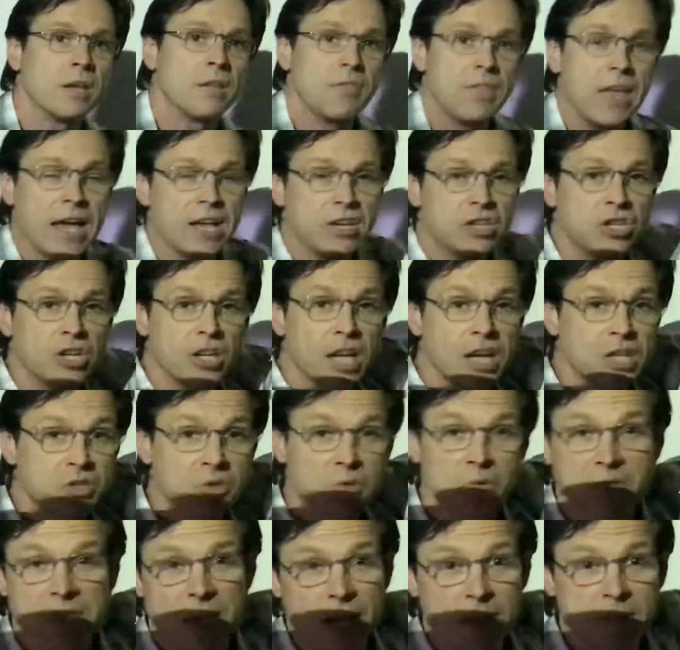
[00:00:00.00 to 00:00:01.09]
that geological
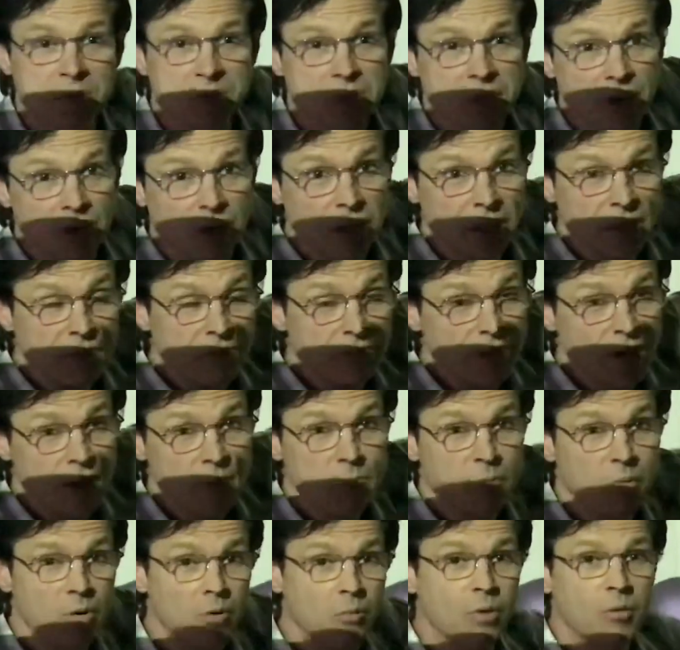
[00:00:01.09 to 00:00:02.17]
time scale in
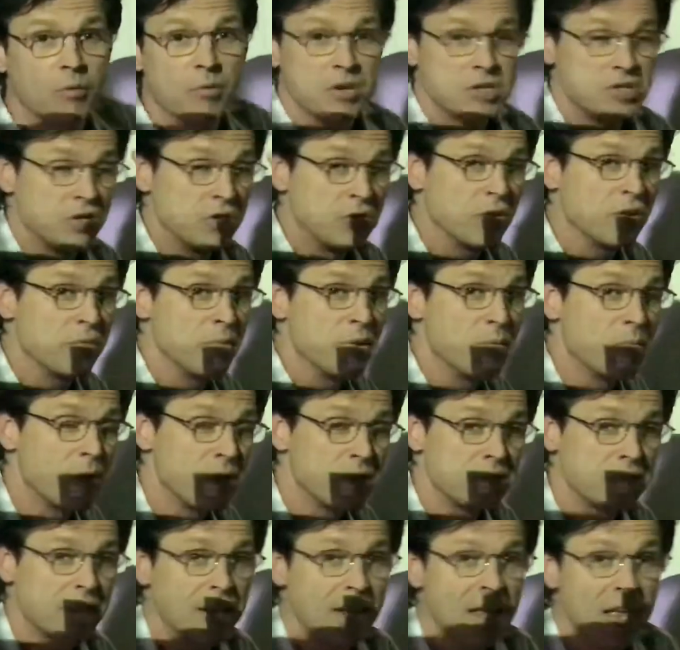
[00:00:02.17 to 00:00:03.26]
5.1, where I said don't memorize
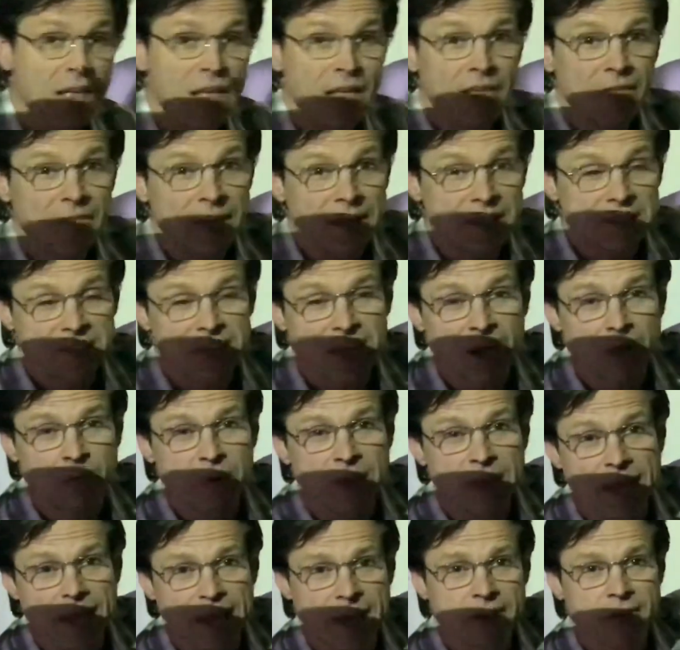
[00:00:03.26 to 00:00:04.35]
that, that's how we
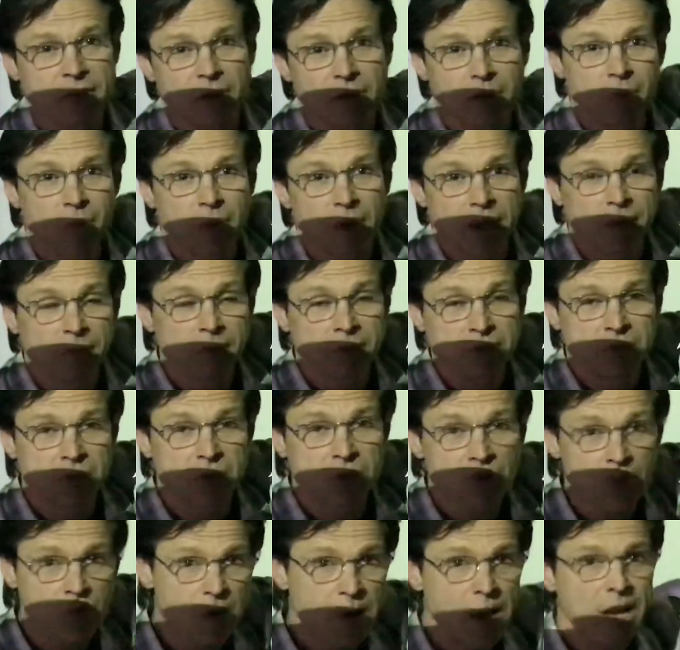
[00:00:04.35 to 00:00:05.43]
accurately were able to
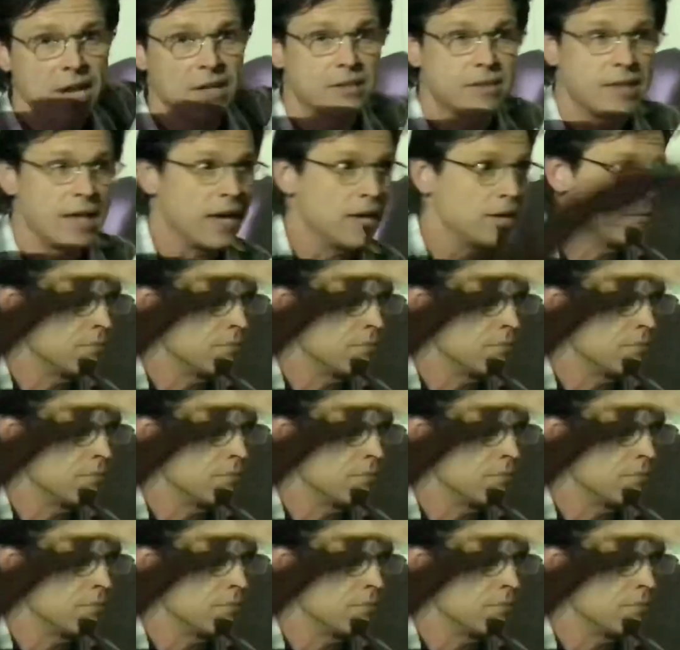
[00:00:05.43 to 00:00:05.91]
create that,